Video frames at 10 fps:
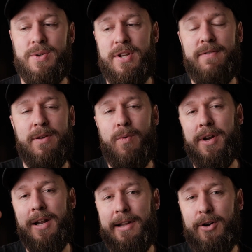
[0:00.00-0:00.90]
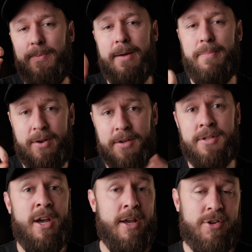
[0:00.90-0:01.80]
You definitely want a little bit because
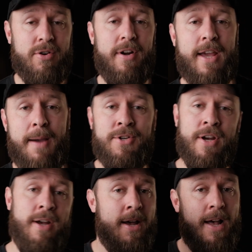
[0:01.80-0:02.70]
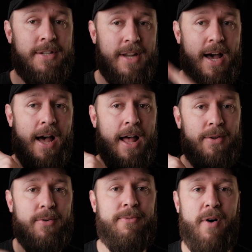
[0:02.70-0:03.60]
you're trying to capture a star, a
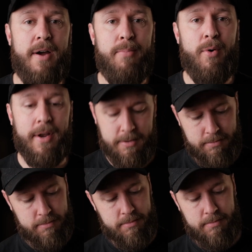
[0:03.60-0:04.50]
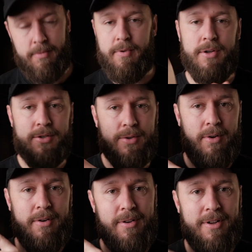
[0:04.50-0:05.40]
little fine point. It is still
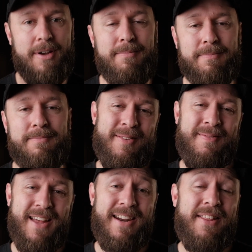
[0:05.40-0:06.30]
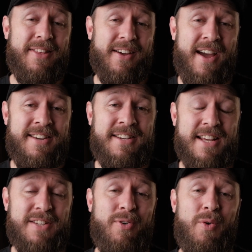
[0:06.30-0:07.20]
on, yep. Another thing I had to
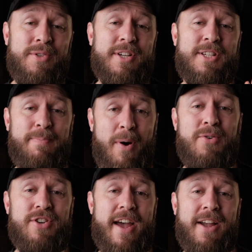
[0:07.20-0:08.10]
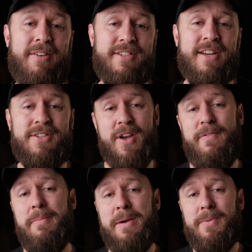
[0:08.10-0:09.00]
test for was exposure accuracy. So
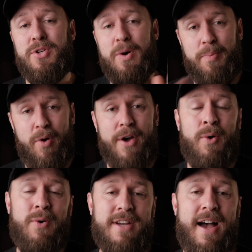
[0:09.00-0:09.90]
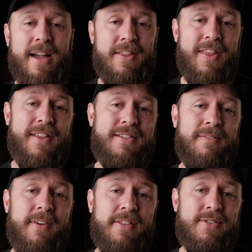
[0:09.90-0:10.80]
if I made my shot brighter or darker, did this
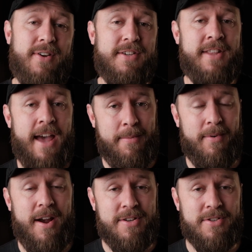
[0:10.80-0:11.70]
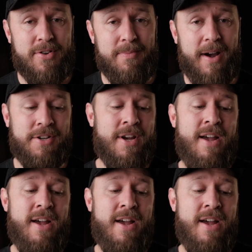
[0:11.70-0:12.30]
affect the size of the aberrations too much?